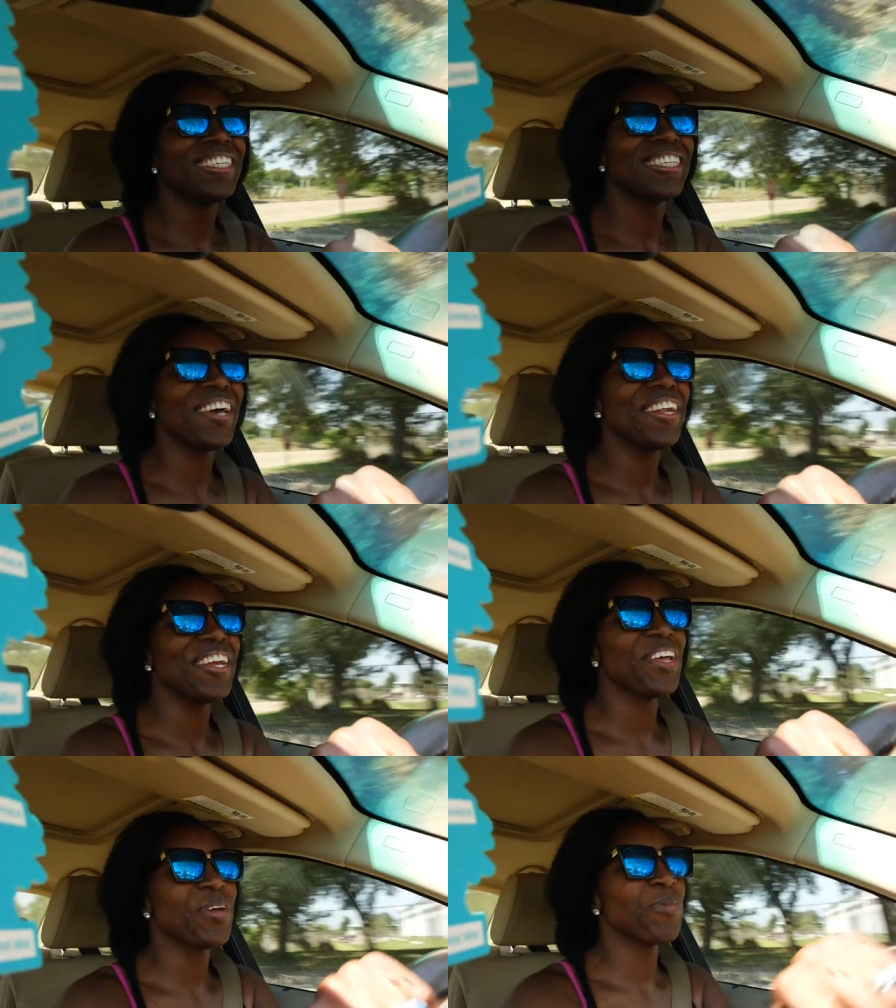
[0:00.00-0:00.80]
So
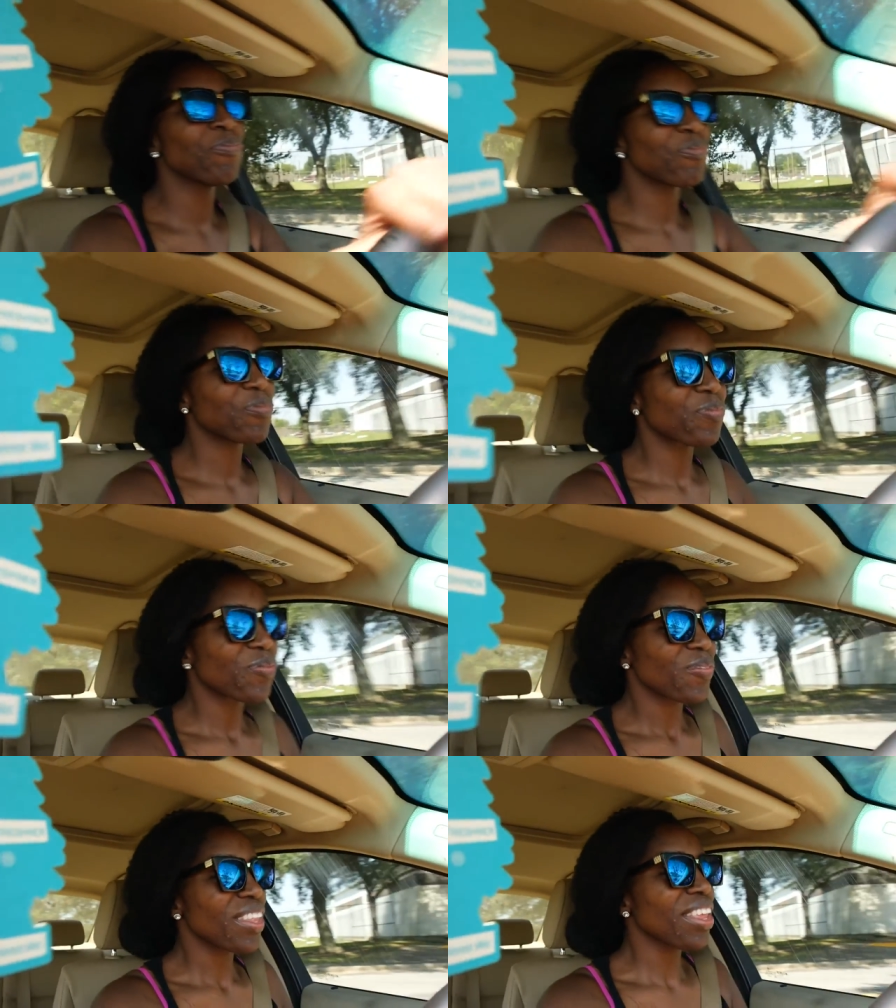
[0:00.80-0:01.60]

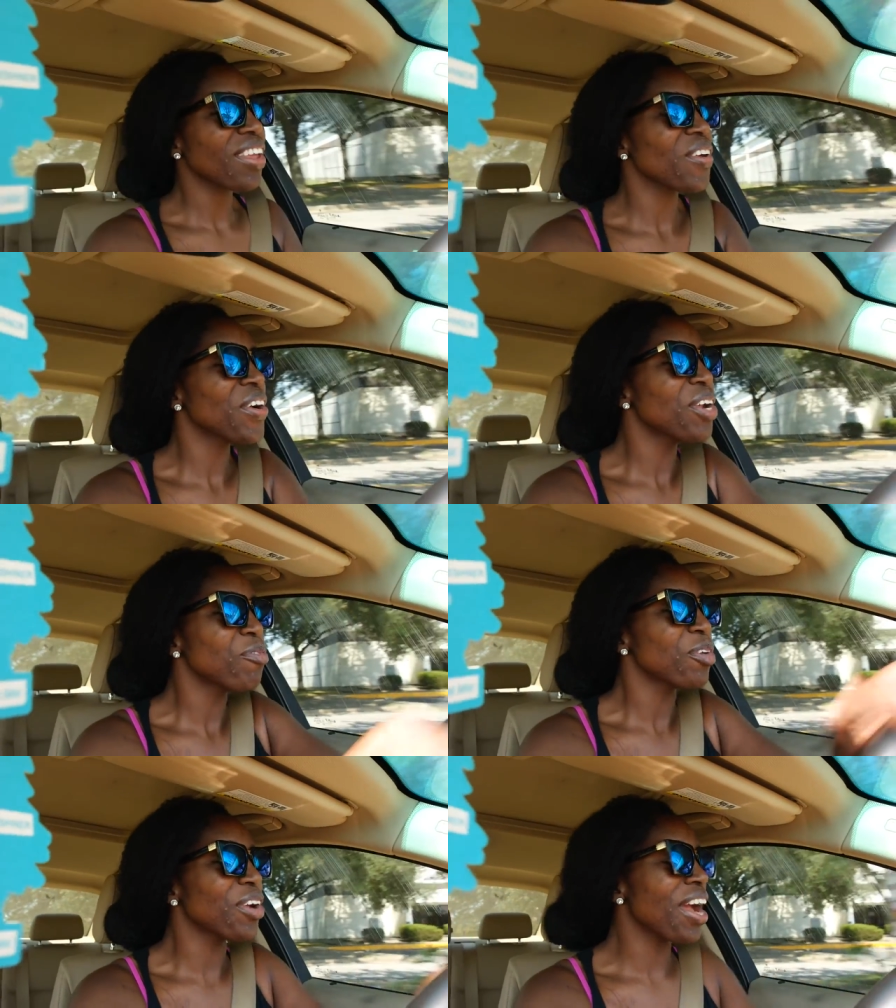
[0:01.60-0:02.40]
anywho, we're
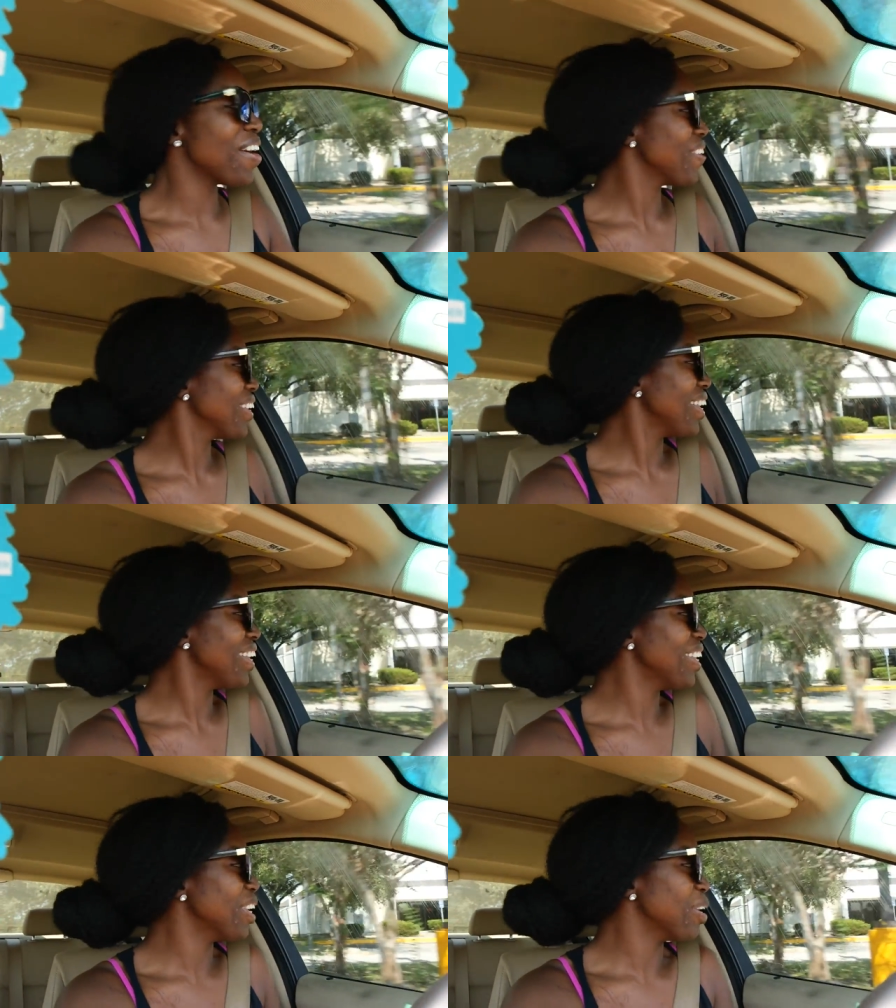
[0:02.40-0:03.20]
gonna figure out.
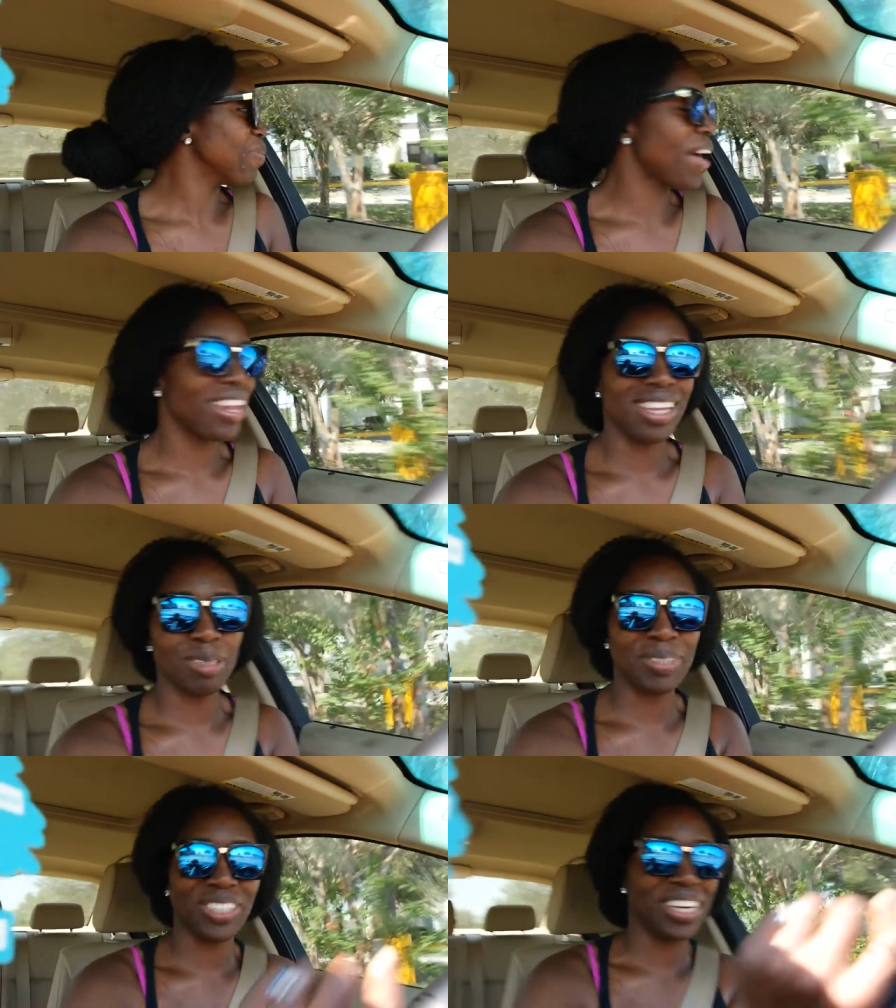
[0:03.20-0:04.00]
Oh, I
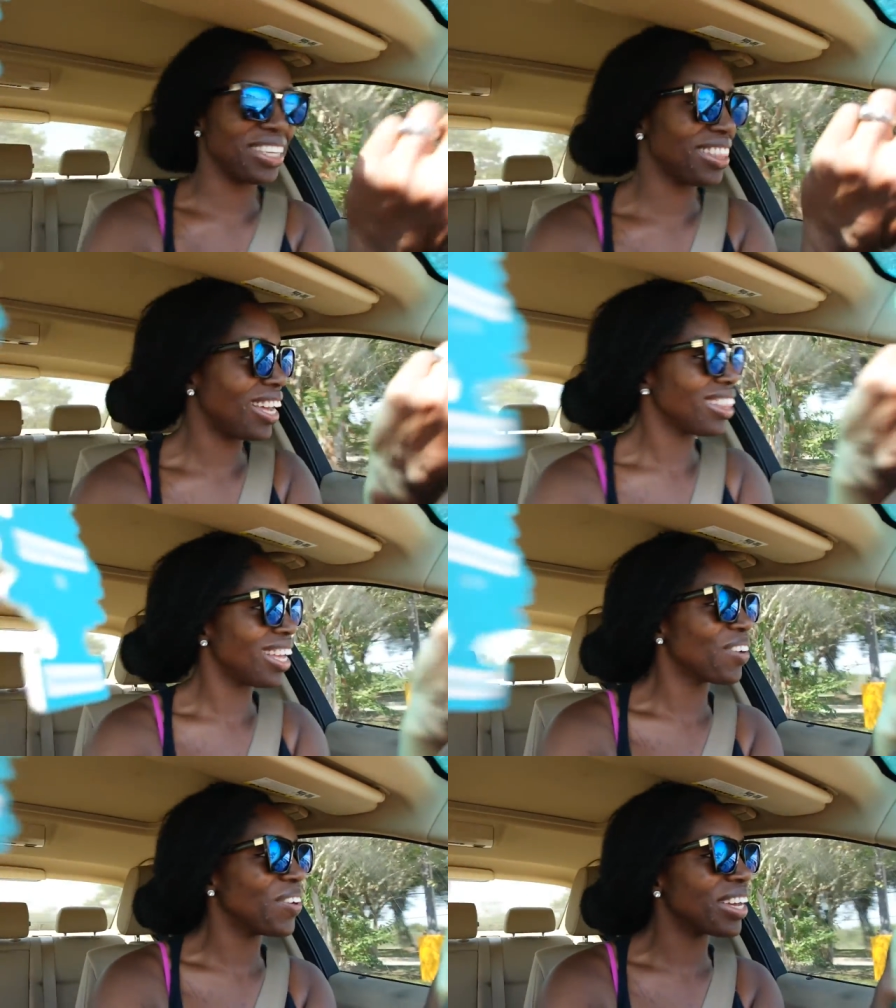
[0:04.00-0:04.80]
lost my train of thought
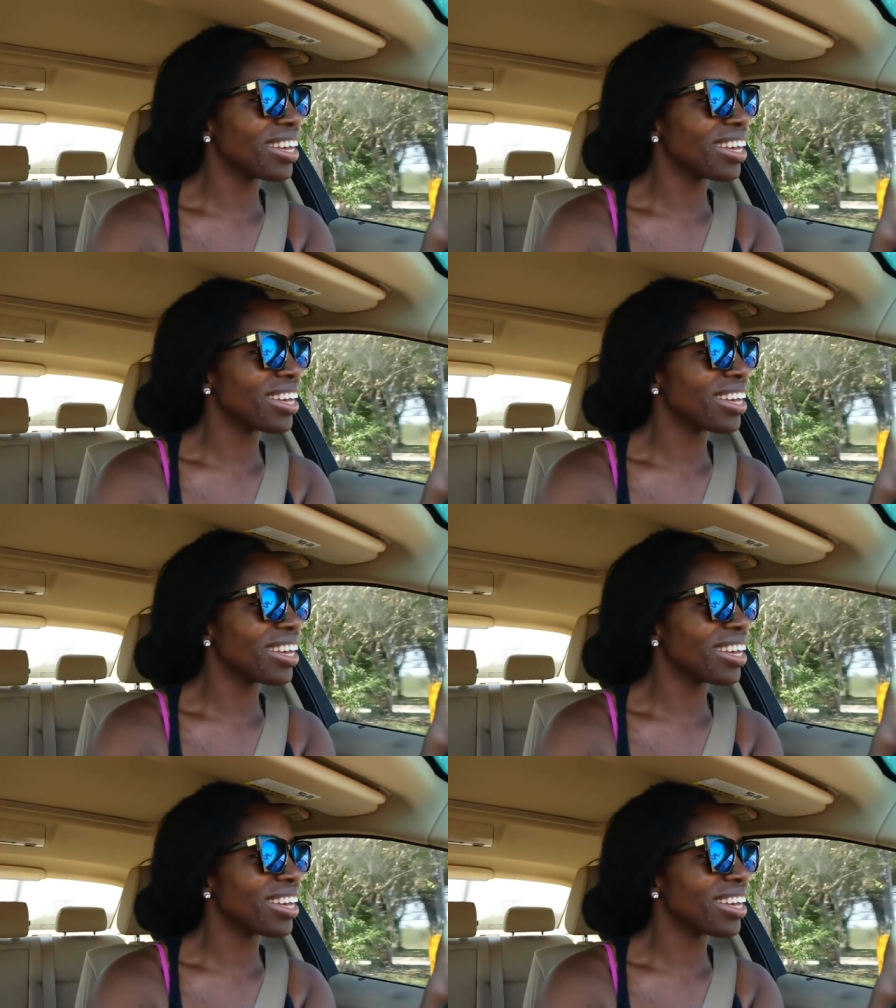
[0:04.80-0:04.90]
that quick.